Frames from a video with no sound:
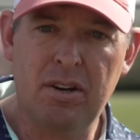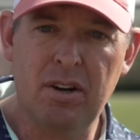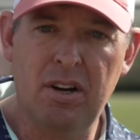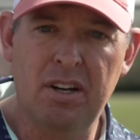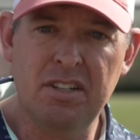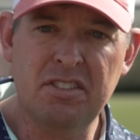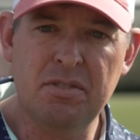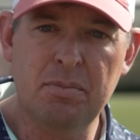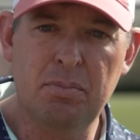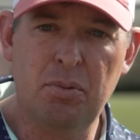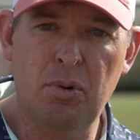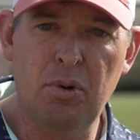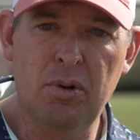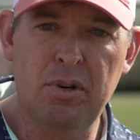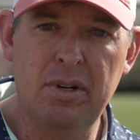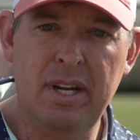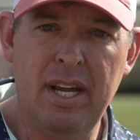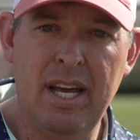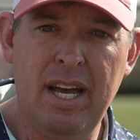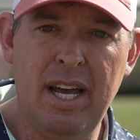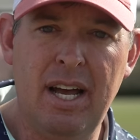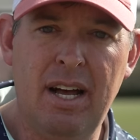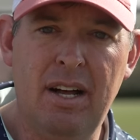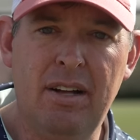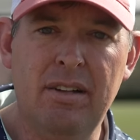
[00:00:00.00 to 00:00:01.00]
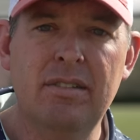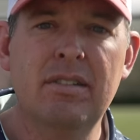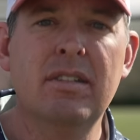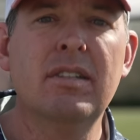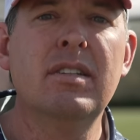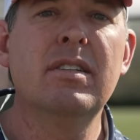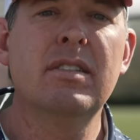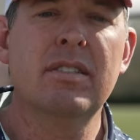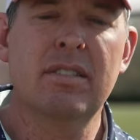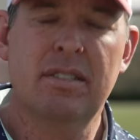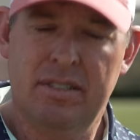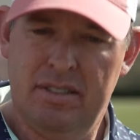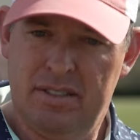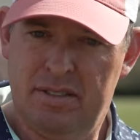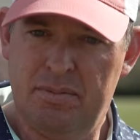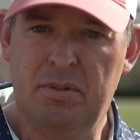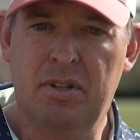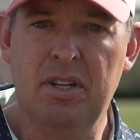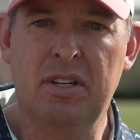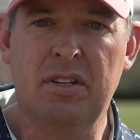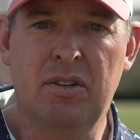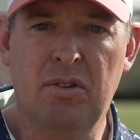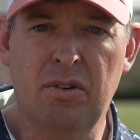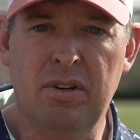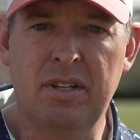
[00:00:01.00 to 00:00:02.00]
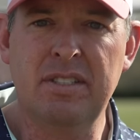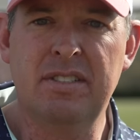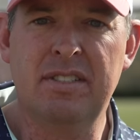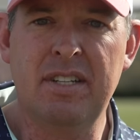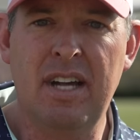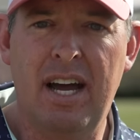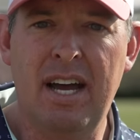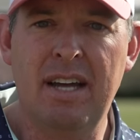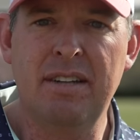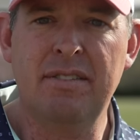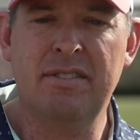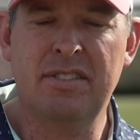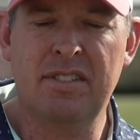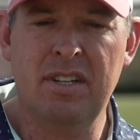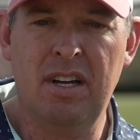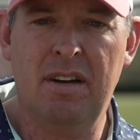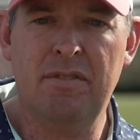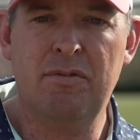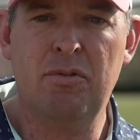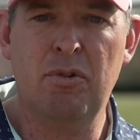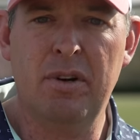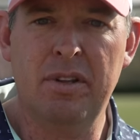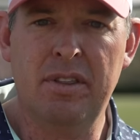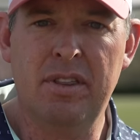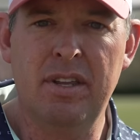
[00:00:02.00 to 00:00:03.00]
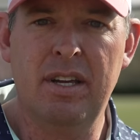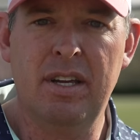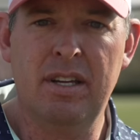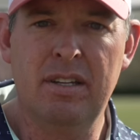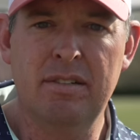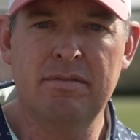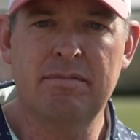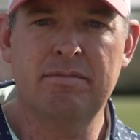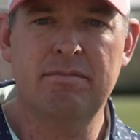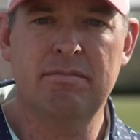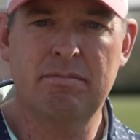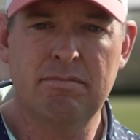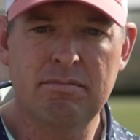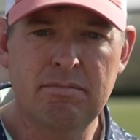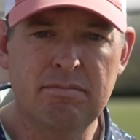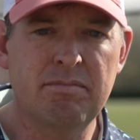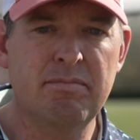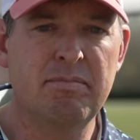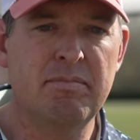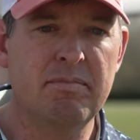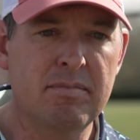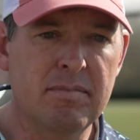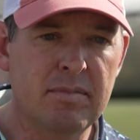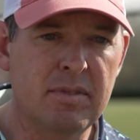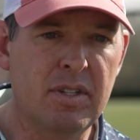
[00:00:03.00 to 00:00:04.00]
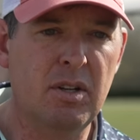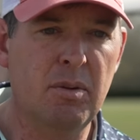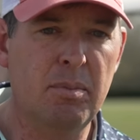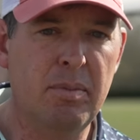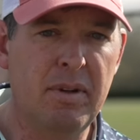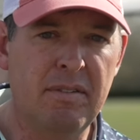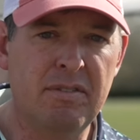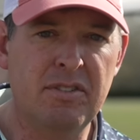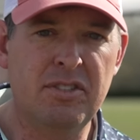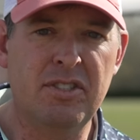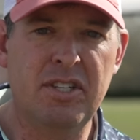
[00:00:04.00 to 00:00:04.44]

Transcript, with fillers: across the board now, some good greenside stuff with it, a little bit of